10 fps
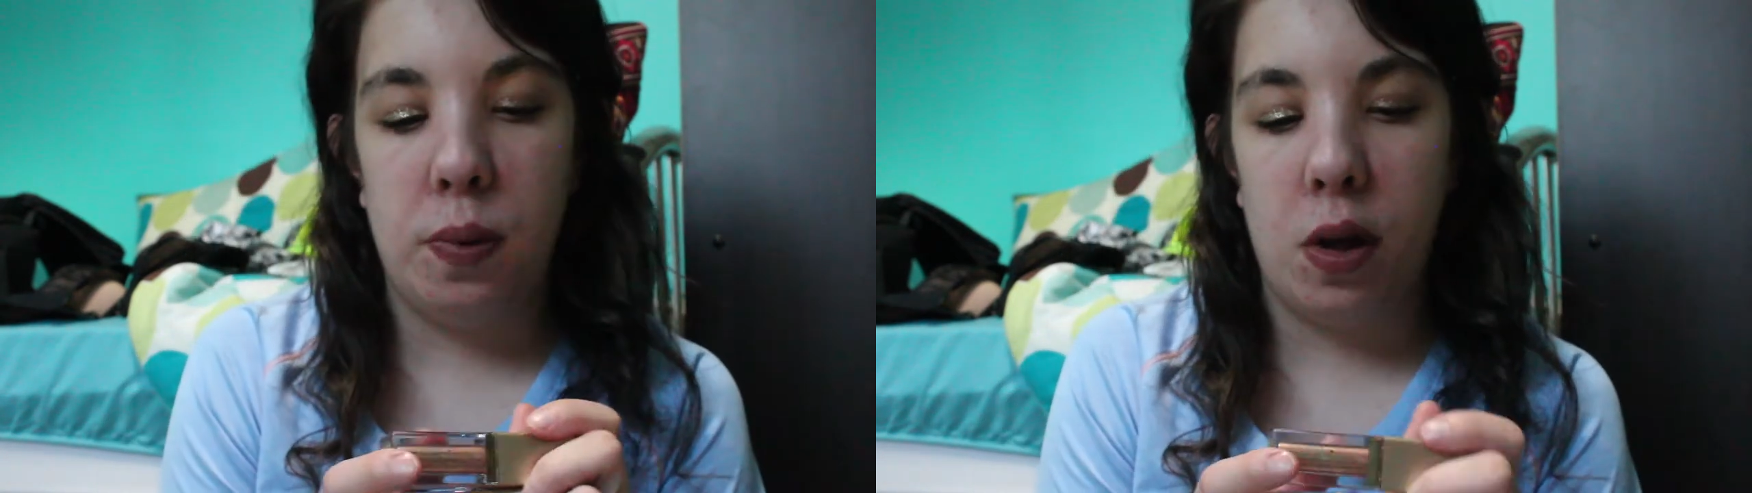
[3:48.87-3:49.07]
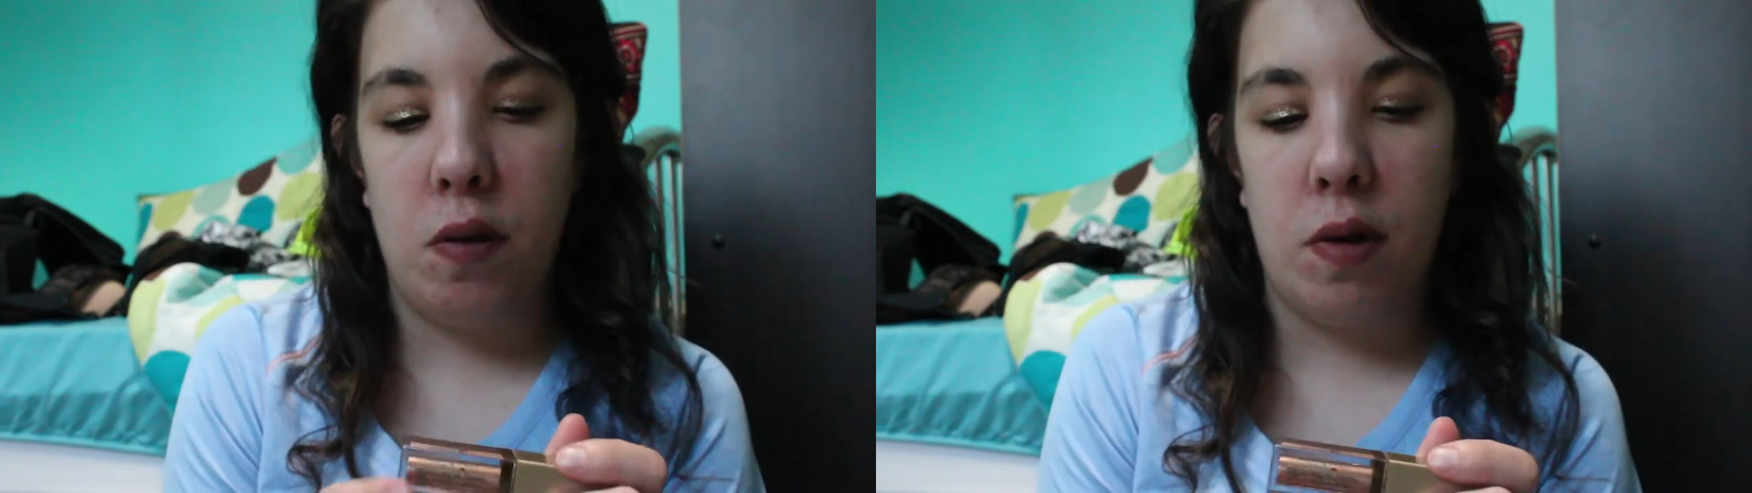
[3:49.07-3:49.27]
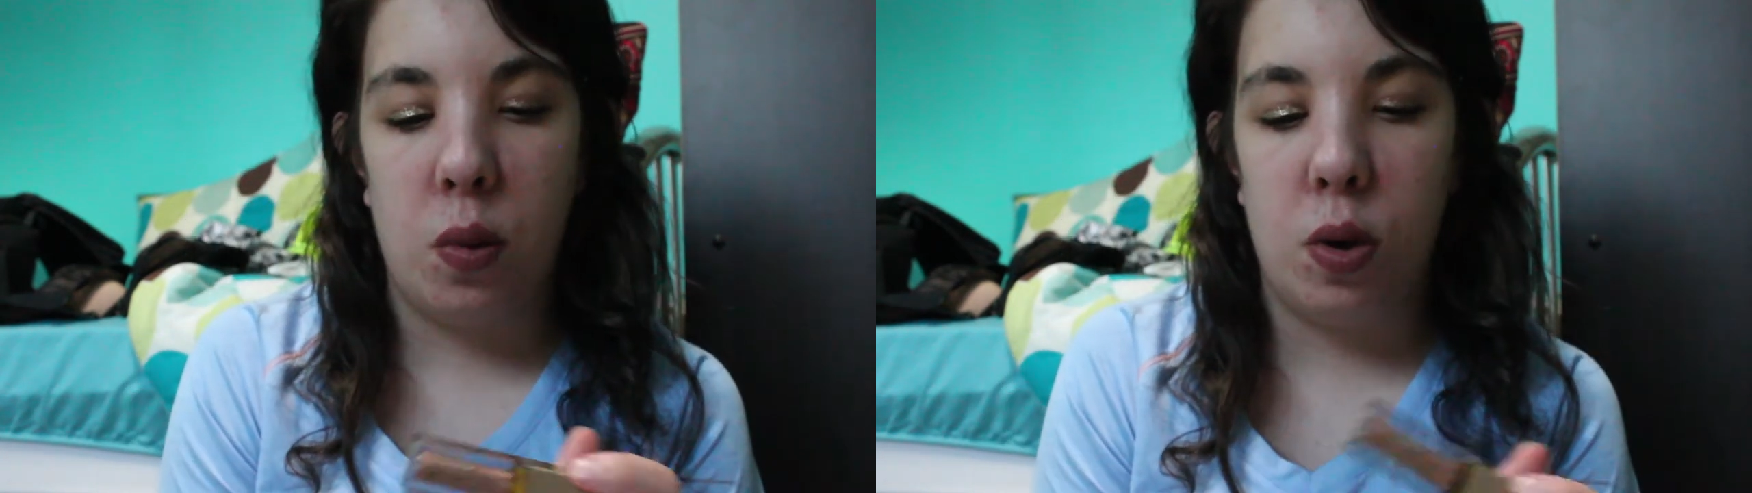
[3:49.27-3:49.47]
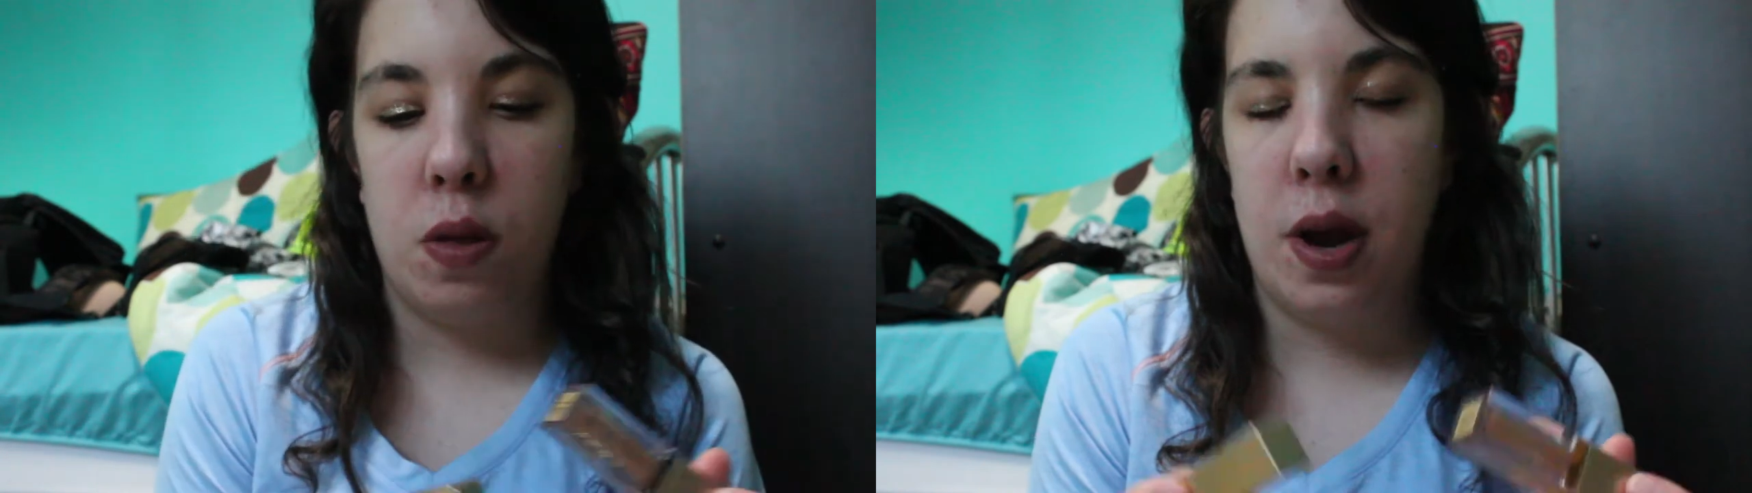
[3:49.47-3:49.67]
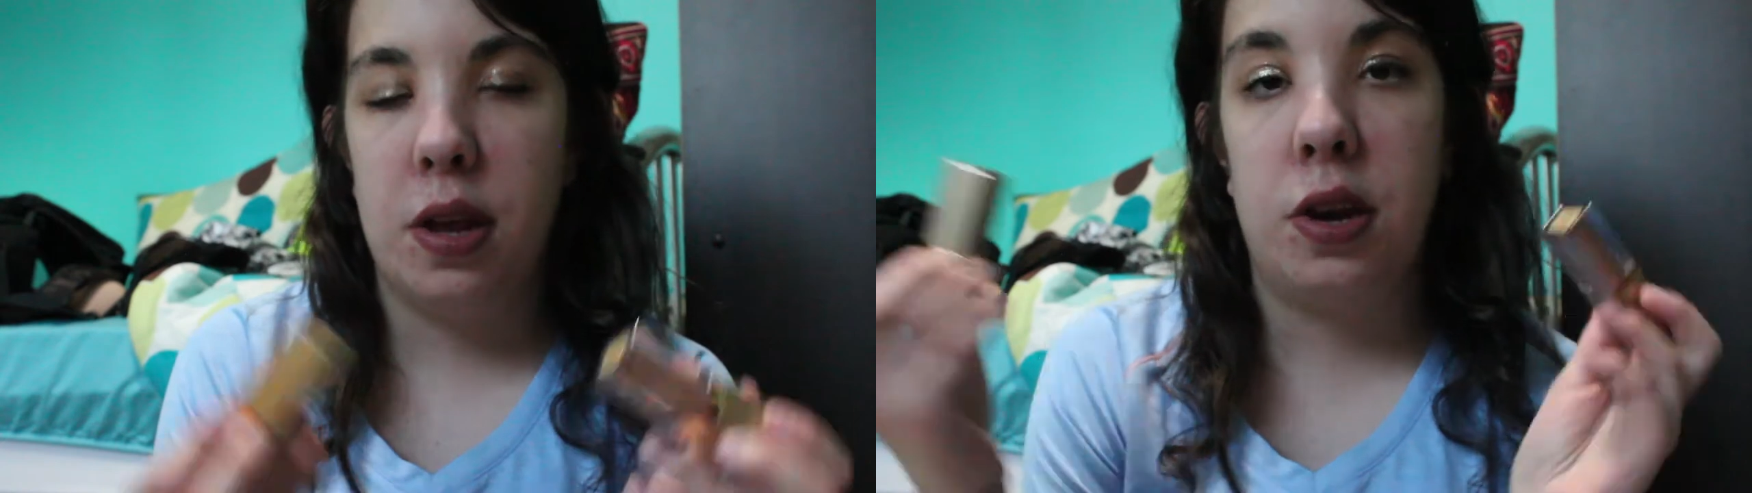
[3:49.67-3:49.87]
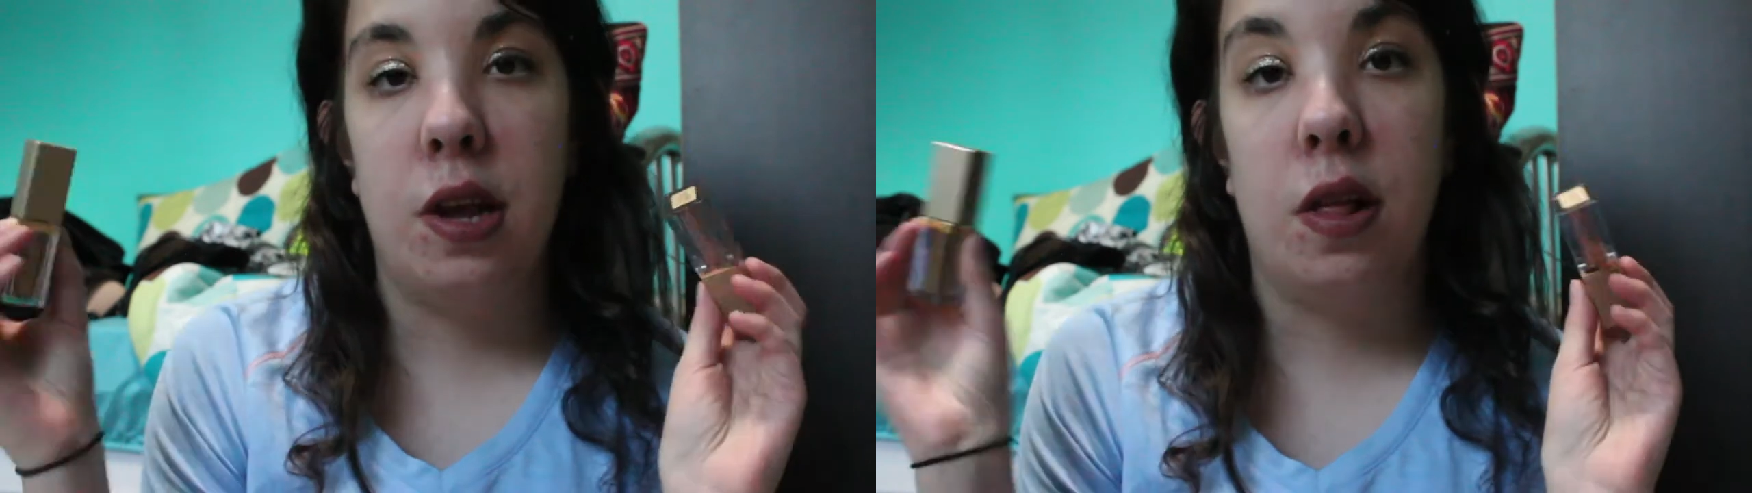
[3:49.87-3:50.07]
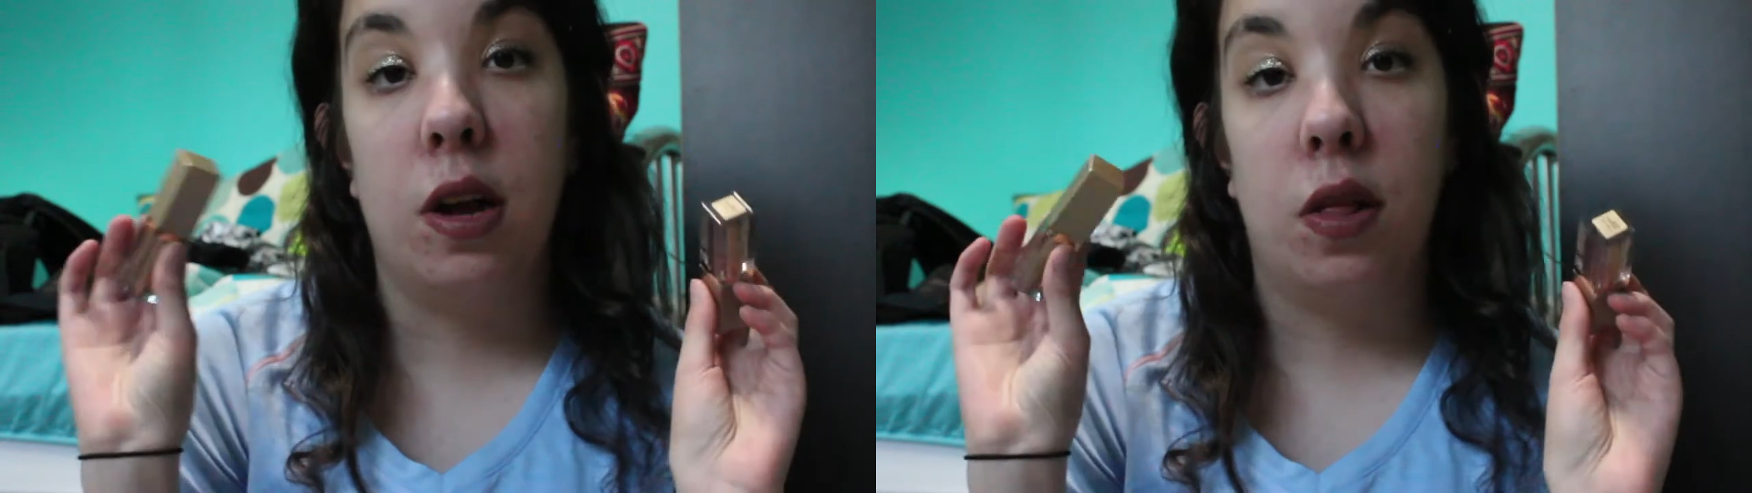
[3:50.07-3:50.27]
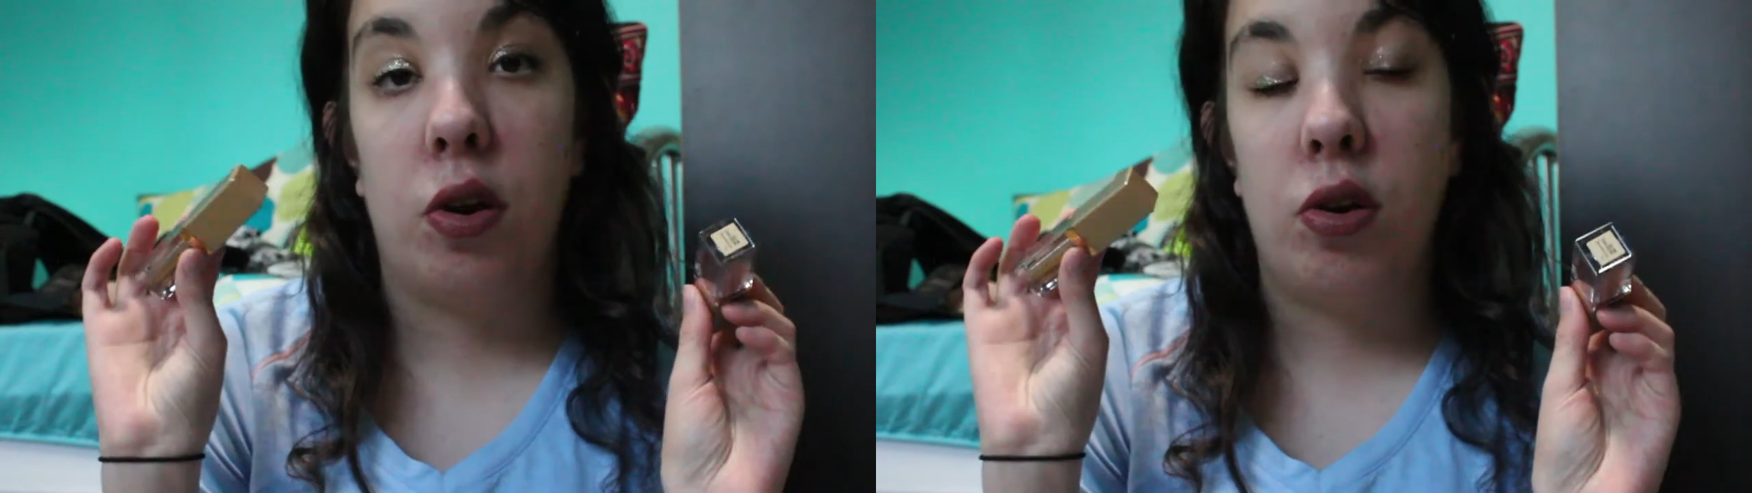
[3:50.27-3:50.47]
play around with my Stila
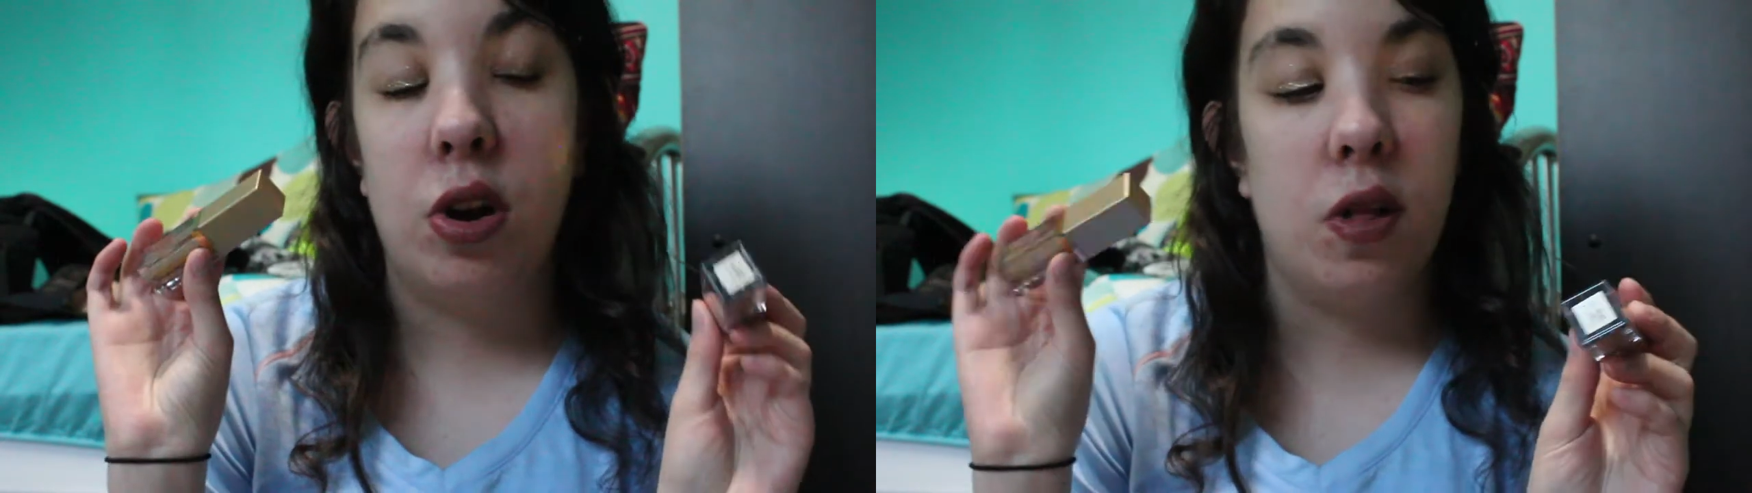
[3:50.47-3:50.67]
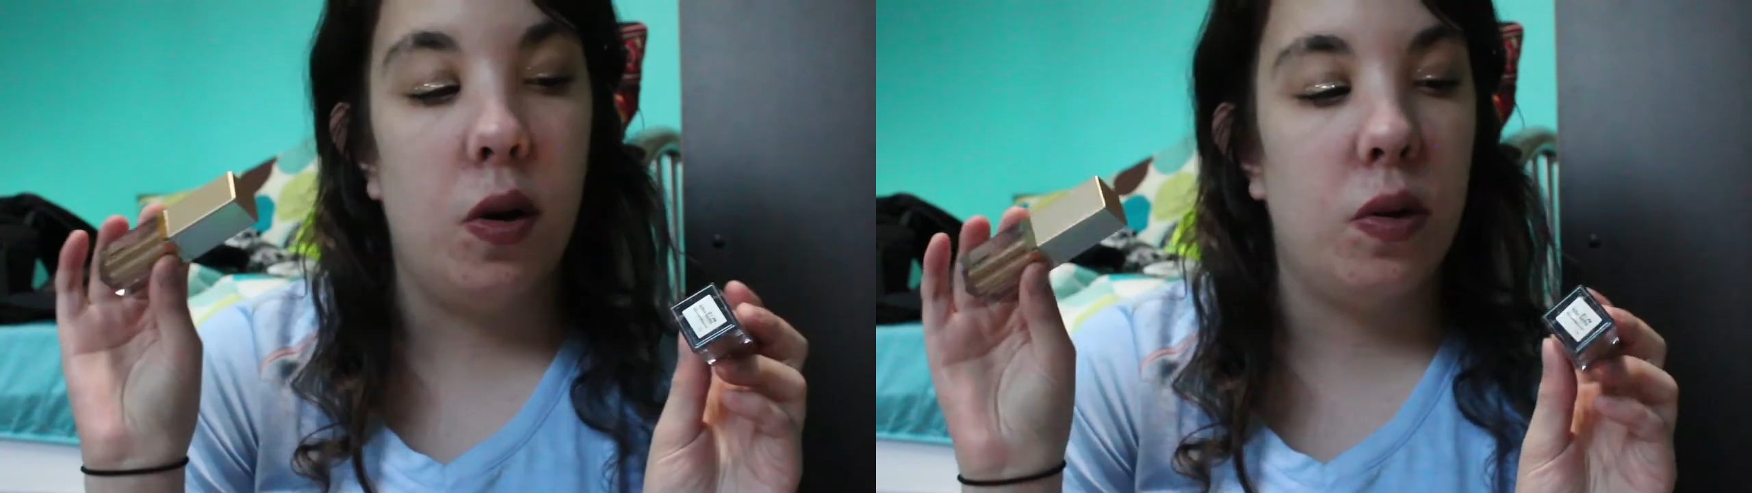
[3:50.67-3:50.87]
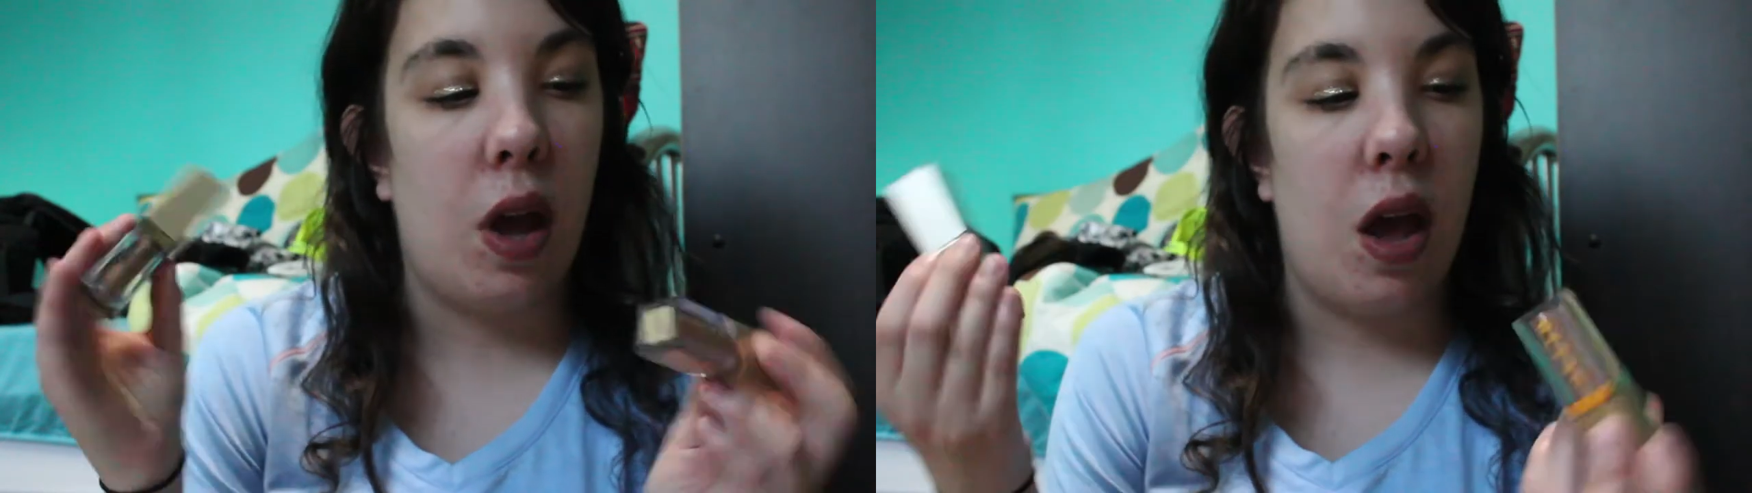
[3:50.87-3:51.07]
glitter and glows.